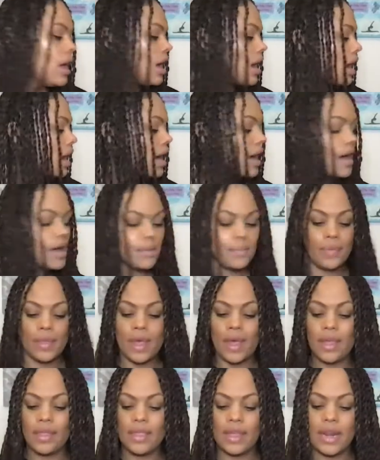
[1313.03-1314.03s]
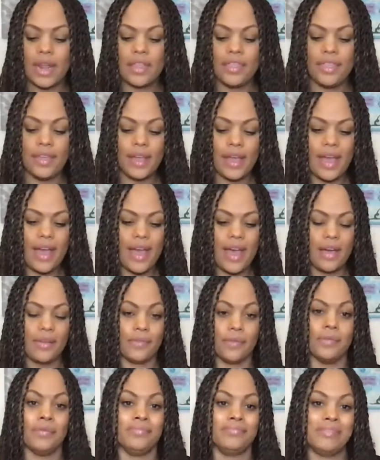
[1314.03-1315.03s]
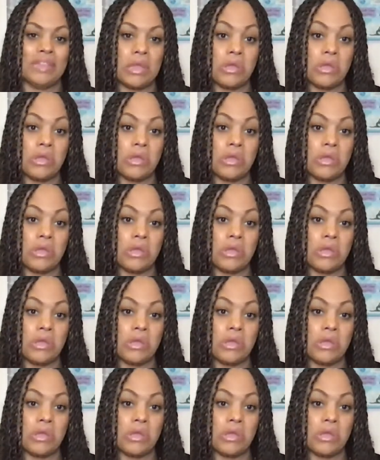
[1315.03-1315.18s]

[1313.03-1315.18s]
And then I think I have,